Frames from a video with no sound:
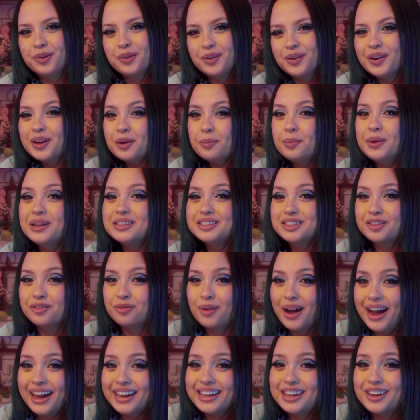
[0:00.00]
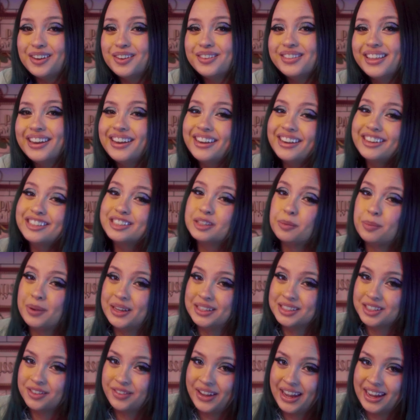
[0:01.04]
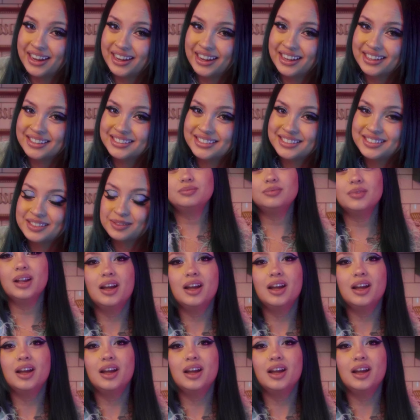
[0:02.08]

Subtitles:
ruin a piece of Wagyu than it is a piece of Angus.